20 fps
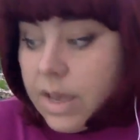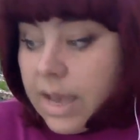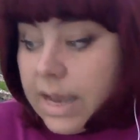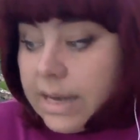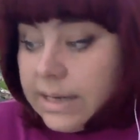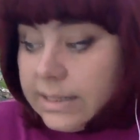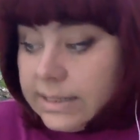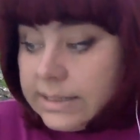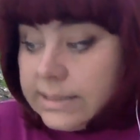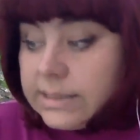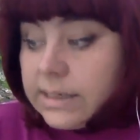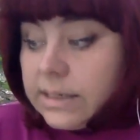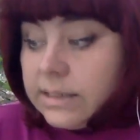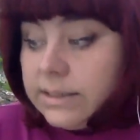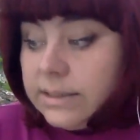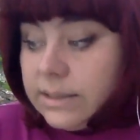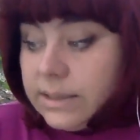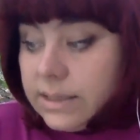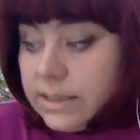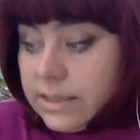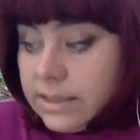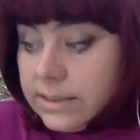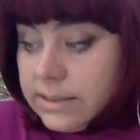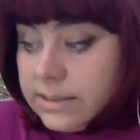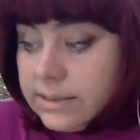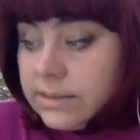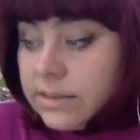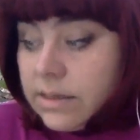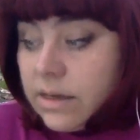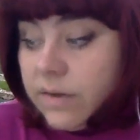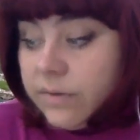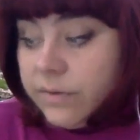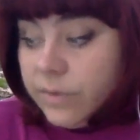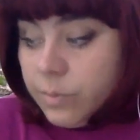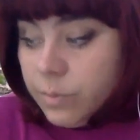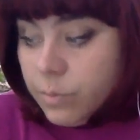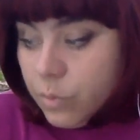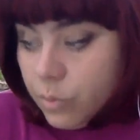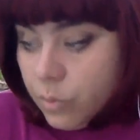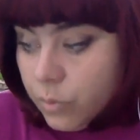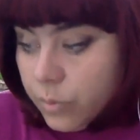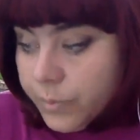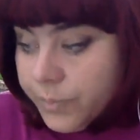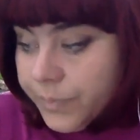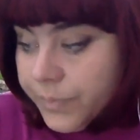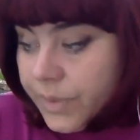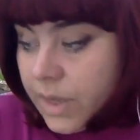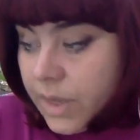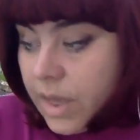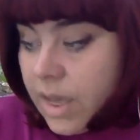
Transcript: and these are the degrees of the moon.